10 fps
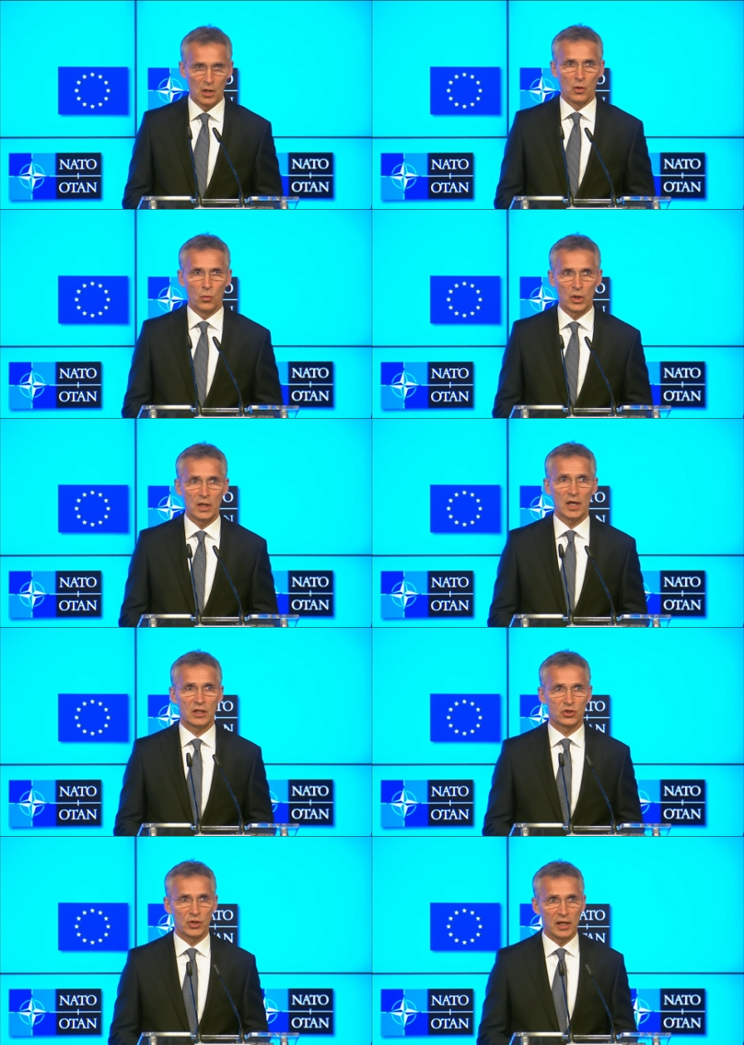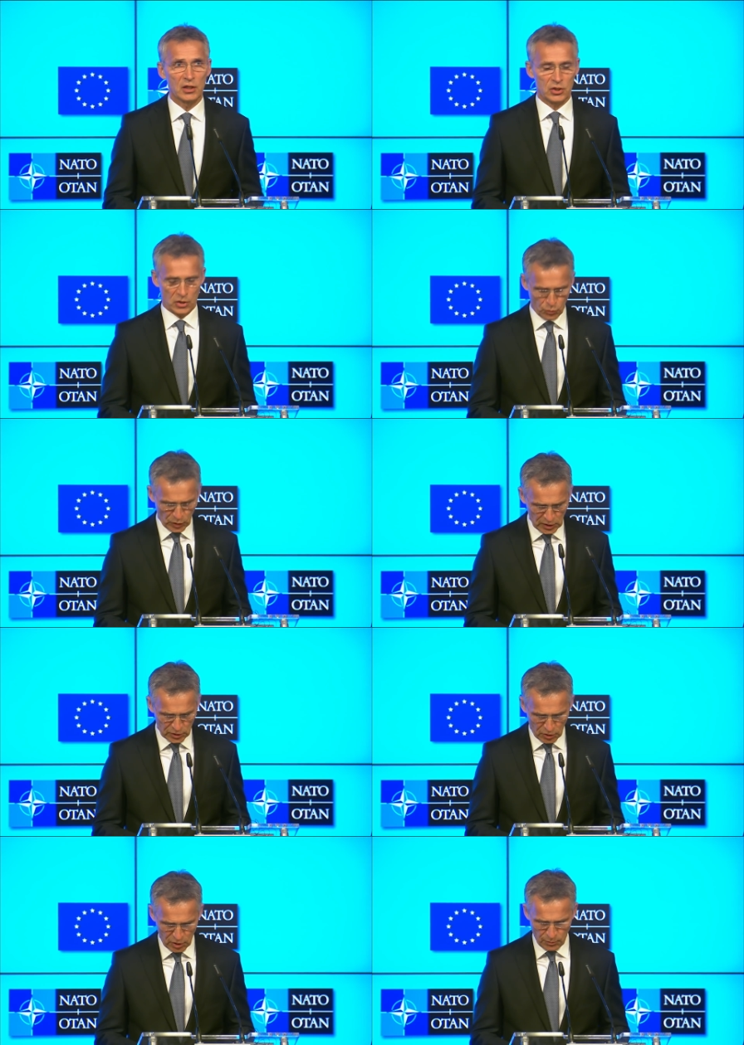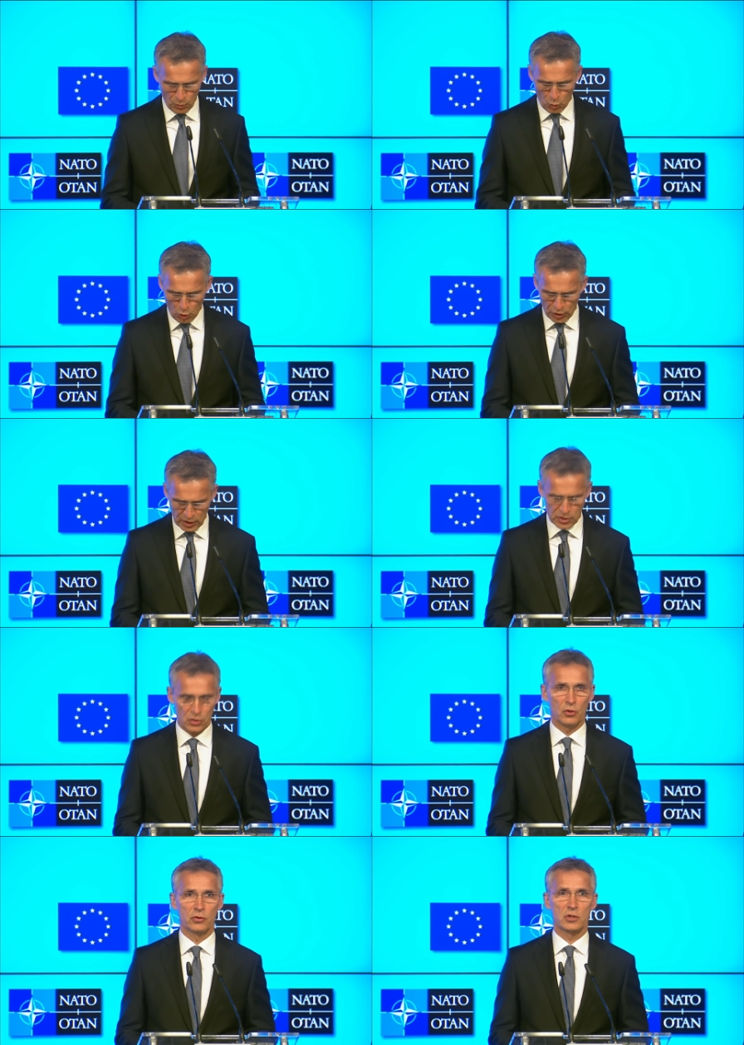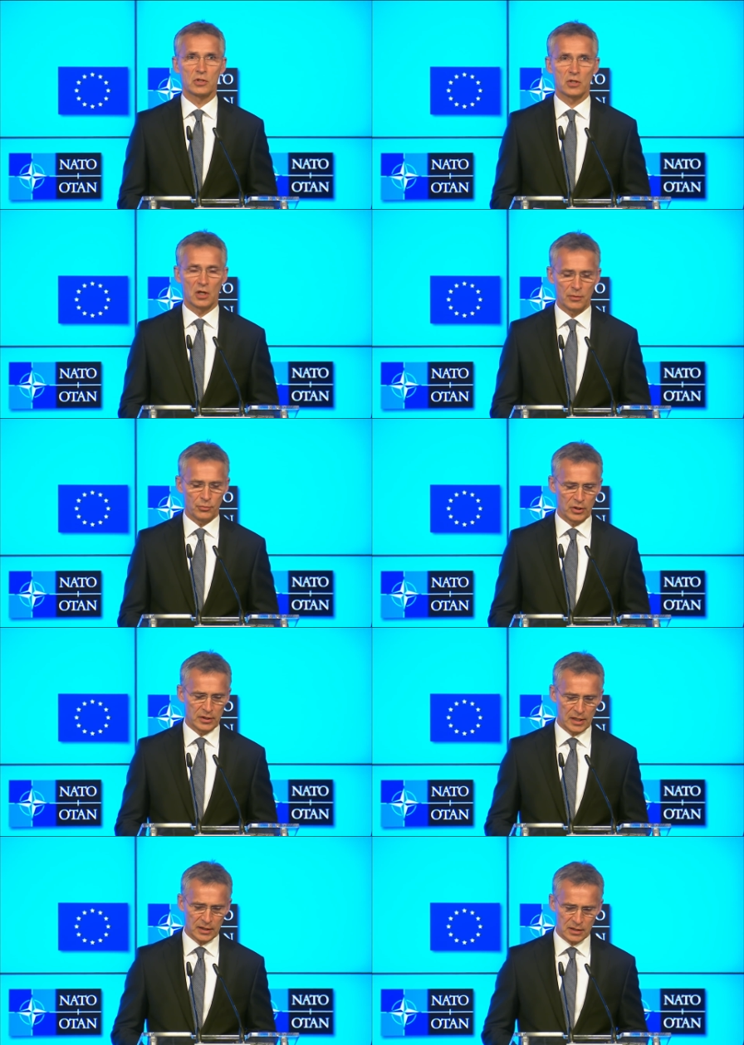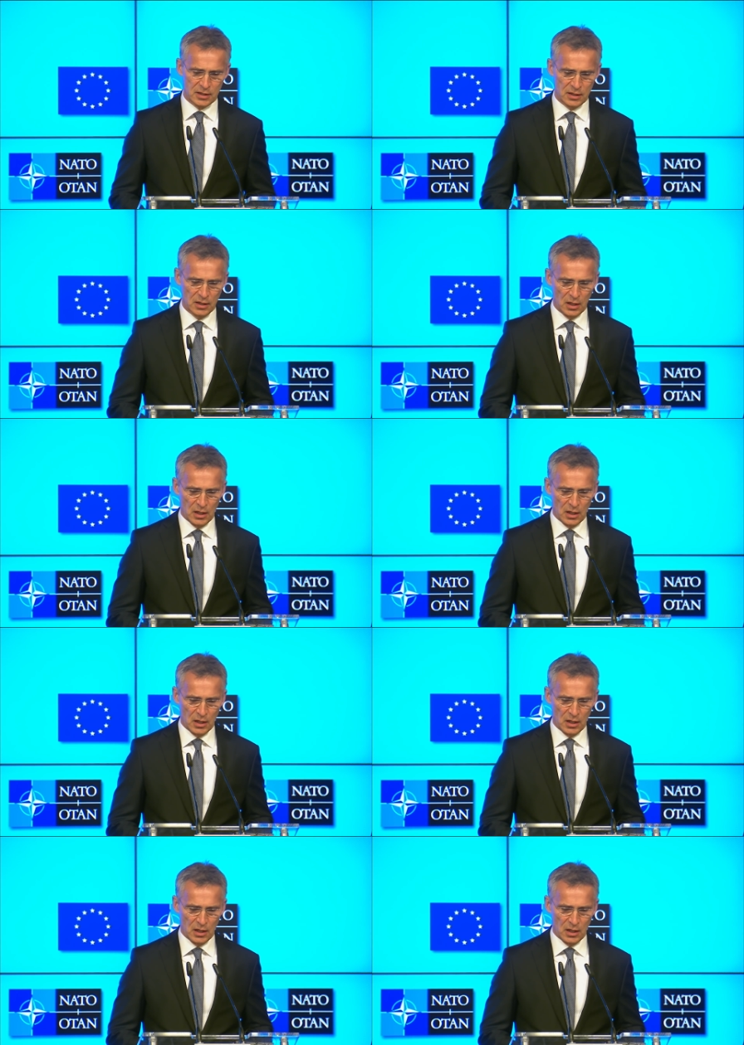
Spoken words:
We exchange real-time warnings on cyber attacks,